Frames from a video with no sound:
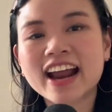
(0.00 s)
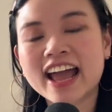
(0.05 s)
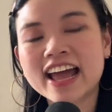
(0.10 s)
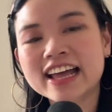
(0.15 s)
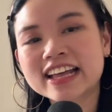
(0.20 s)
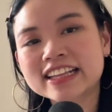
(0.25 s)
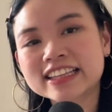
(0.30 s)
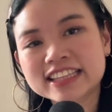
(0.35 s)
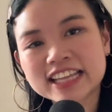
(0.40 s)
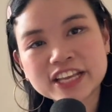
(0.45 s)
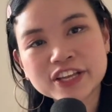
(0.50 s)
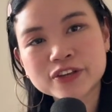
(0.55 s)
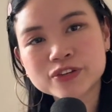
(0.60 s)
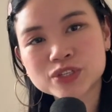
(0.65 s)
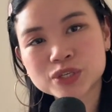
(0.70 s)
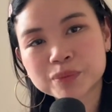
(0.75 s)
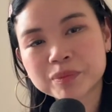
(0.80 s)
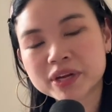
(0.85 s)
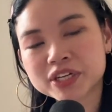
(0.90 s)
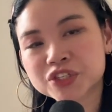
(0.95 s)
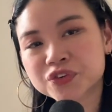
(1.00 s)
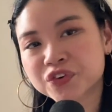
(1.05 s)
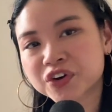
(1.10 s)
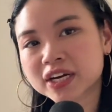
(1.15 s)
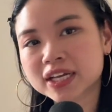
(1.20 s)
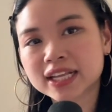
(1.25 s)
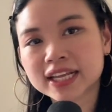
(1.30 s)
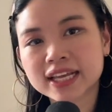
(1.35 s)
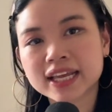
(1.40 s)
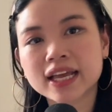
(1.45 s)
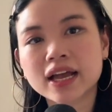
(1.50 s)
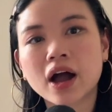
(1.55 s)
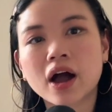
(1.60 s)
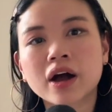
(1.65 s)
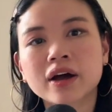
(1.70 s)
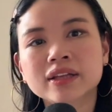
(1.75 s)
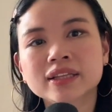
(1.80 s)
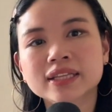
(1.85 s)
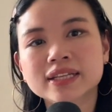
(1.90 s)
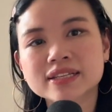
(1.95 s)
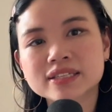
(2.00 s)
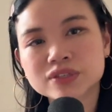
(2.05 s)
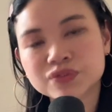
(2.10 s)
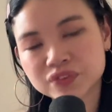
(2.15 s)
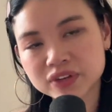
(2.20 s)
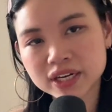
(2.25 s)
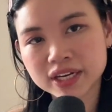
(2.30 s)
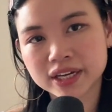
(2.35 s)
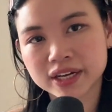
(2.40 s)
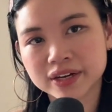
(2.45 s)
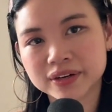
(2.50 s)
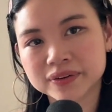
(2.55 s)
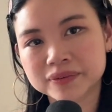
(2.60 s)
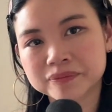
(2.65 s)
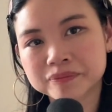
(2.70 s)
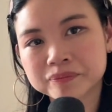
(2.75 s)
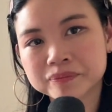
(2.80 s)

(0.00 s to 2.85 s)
and thank you so much for clicking on this video.